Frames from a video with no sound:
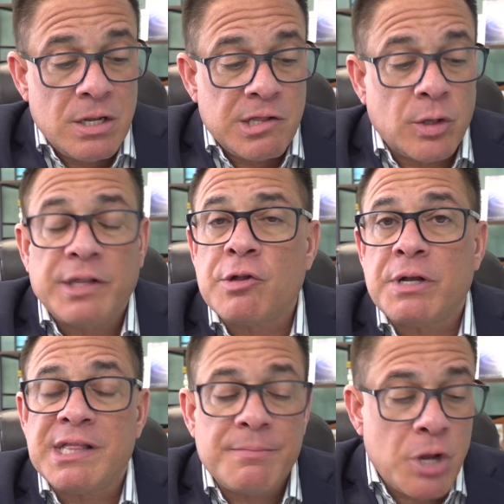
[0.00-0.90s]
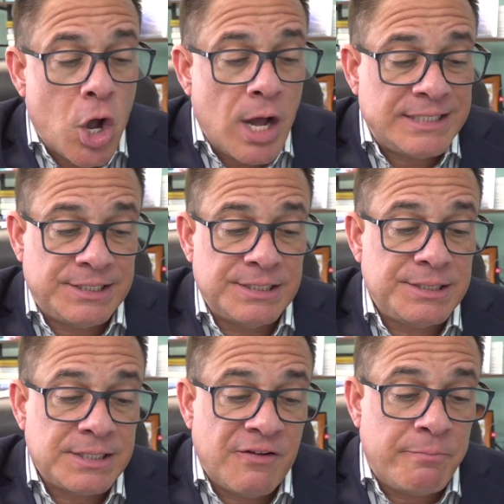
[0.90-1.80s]
So let's look at some
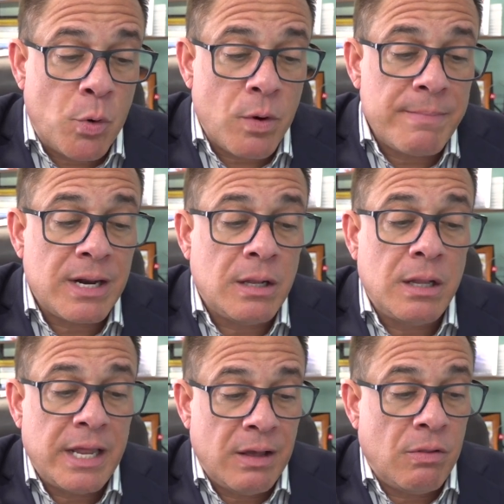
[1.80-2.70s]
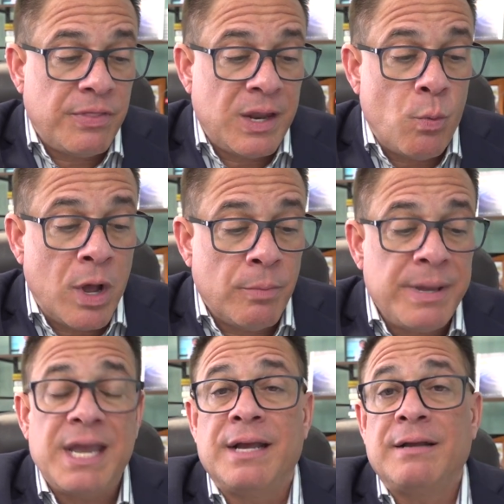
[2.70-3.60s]
causes of poor mental health and well
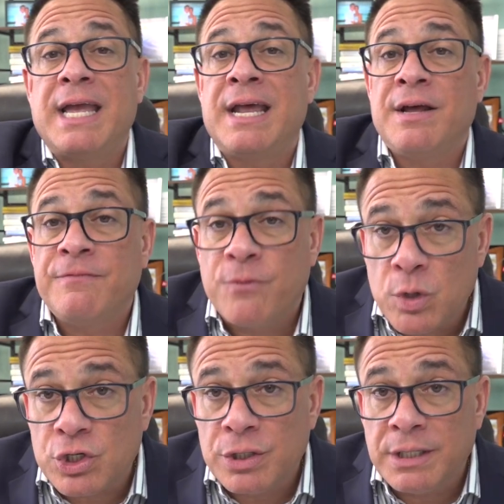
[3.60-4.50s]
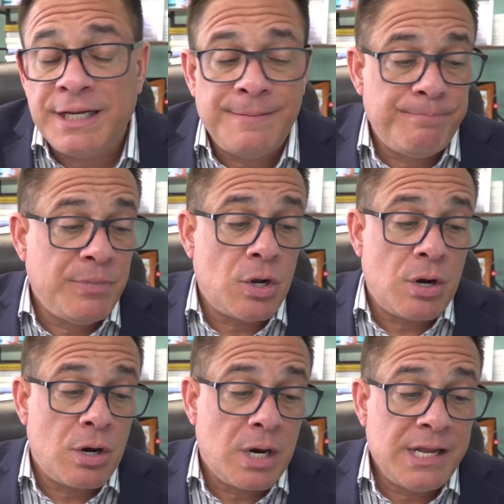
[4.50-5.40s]
being. And unfortunately,
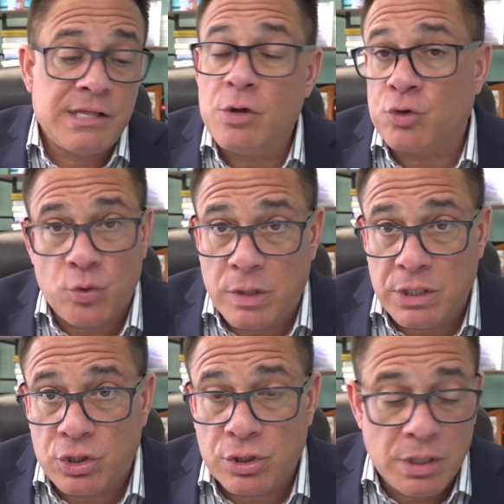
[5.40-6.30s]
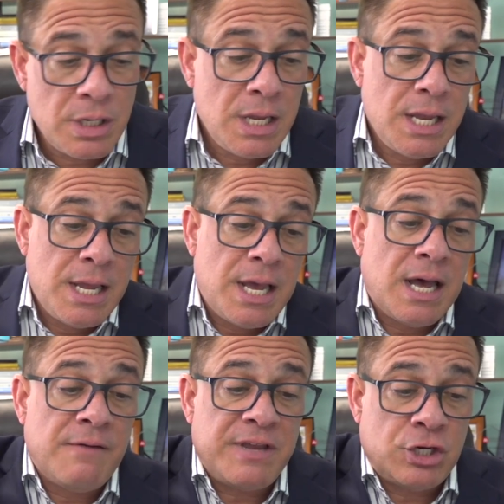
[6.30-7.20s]
there is no shortage
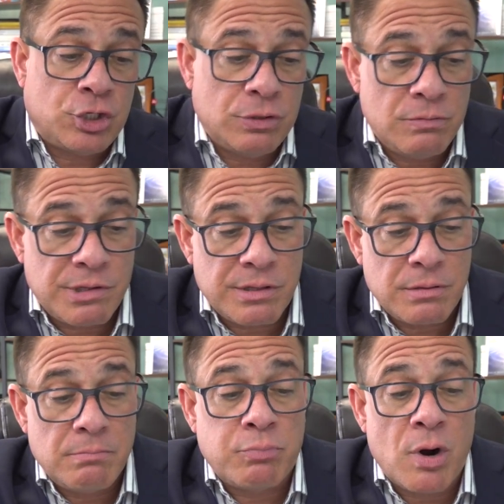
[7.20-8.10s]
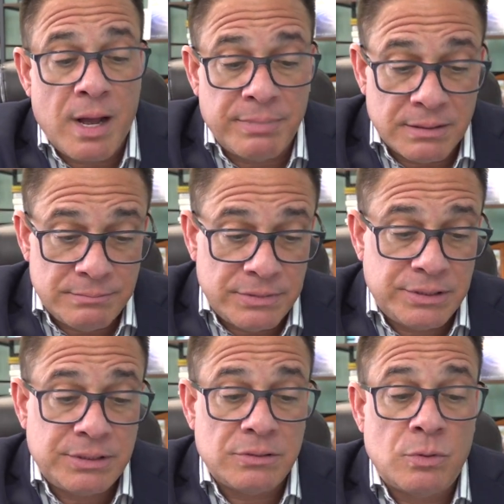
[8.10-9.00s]
of issues,
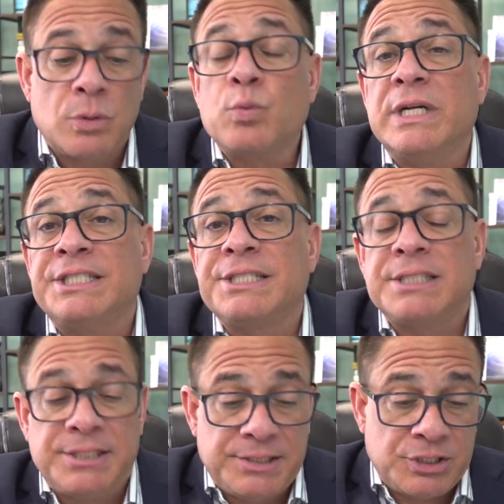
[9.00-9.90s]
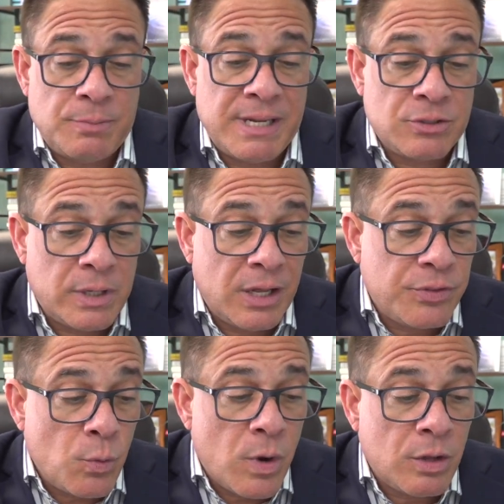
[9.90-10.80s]
problems, or risks to mental
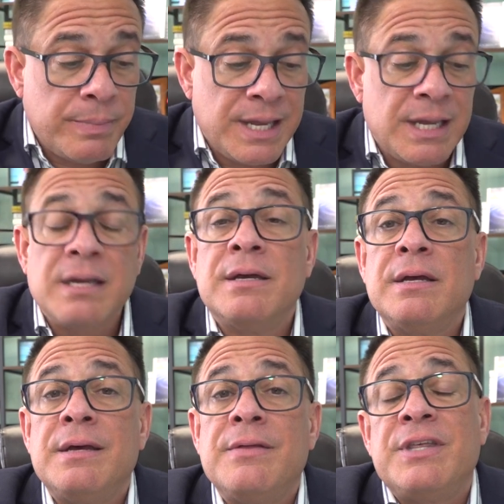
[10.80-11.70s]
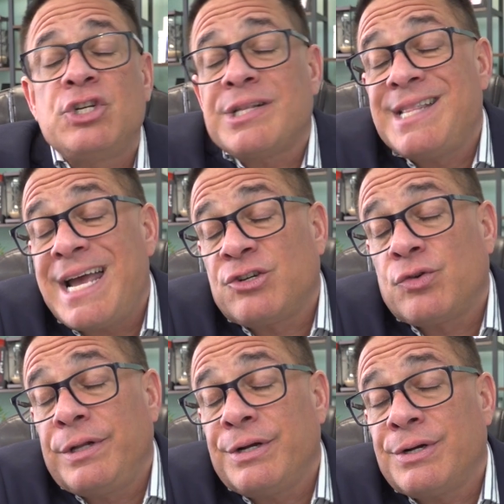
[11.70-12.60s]
health and well being that just
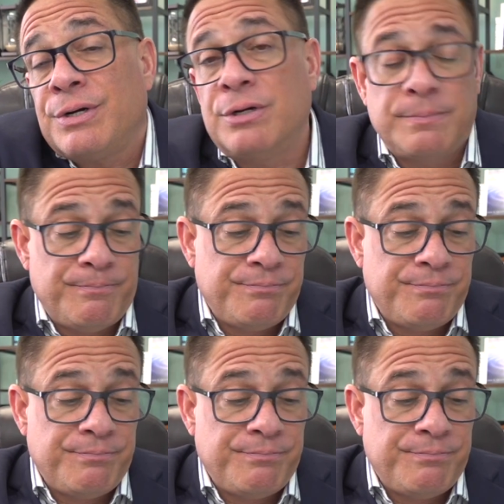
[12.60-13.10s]
naturally occur